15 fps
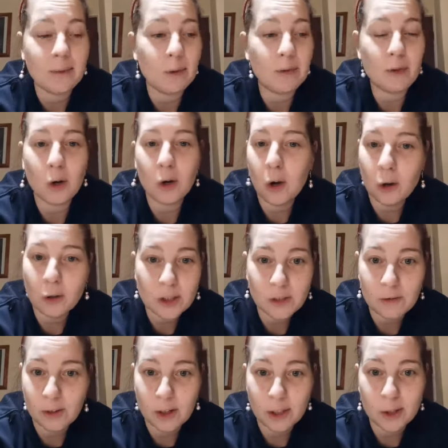And we've got
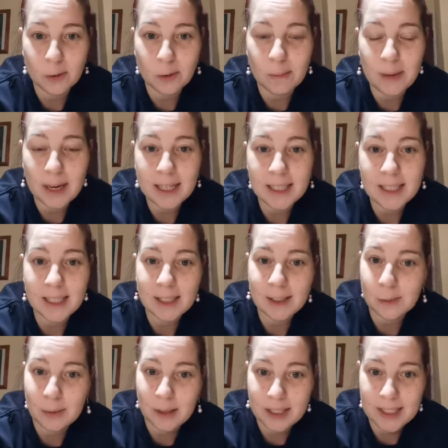lots of virtual
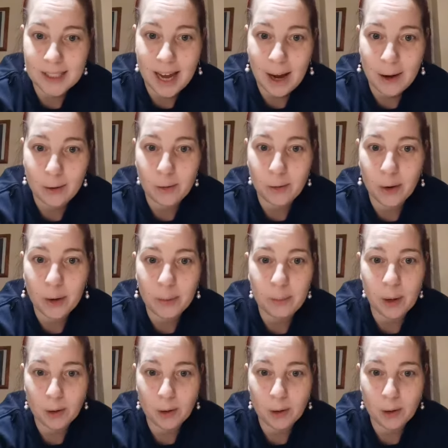meetings with the Scout group,